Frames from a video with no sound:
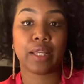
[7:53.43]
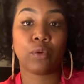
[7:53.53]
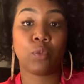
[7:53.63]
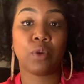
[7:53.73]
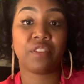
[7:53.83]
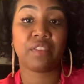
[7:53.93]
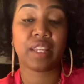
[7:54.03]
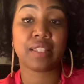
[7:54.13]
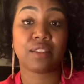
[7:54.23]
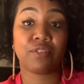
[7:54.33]
With
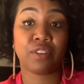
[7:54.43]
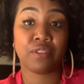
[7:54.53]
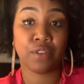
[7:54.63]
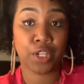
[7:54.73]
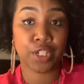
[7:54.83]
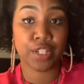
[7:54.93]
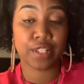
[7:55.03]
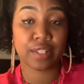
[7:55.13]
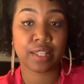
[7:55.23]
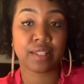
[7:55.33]
it
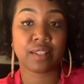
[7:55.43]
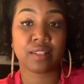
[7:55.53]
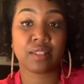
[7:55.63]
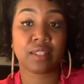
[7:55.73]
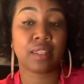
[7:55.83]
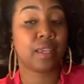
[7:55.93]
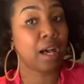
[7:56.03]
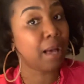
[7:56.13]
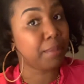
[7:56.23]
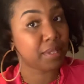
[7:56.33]
reversed, this is the
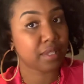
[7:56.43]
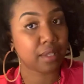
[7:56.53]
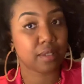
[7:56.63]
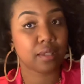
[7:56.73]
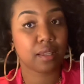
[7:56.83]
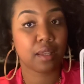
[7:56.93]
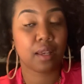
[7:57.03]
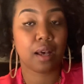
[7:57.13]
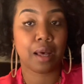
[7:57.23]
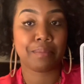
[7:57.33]
opposite.
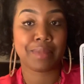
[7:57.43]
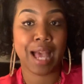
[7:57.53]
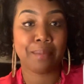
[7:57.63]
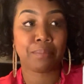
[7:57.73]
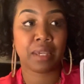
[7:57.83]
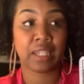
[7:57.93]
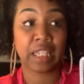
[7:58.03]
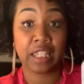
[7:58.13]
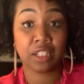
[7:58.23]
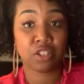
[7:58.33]
Not being
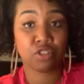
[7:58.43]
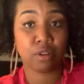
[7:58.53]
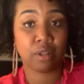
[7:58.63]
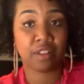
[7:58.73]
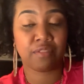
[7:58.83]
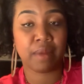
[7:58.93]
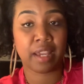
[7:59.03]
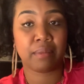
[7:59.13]
in control of my